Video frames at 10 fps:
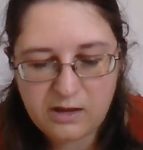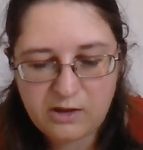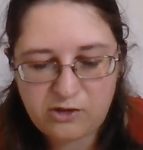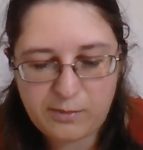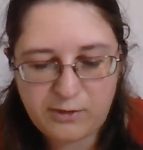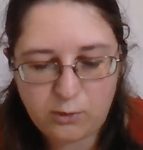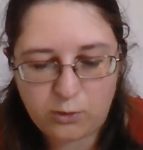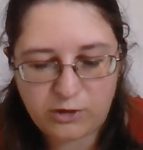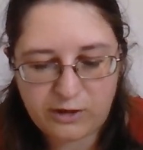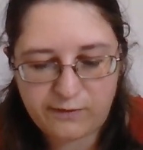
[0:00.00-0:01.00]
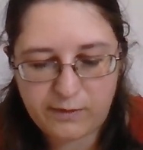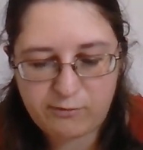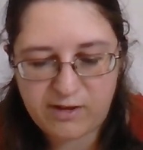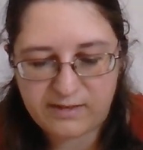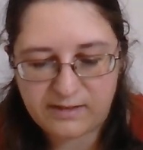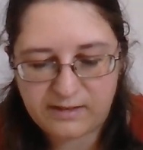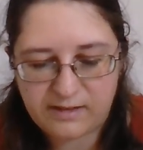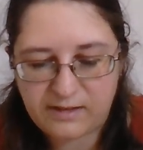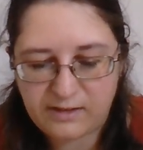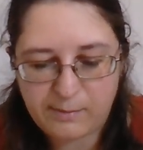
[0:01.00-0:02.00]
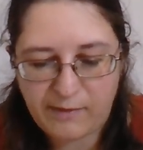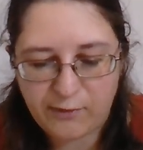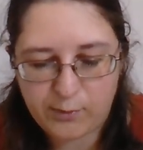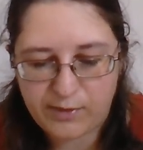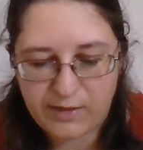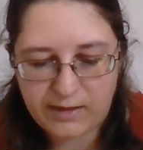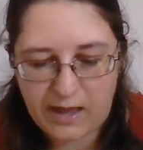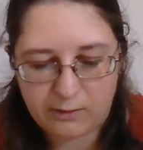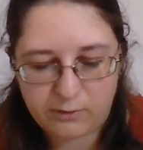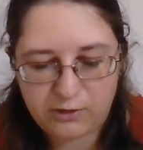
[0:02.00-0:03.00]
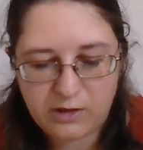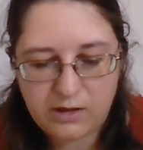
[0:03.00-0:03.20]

she besought her for the present to dispense with the account,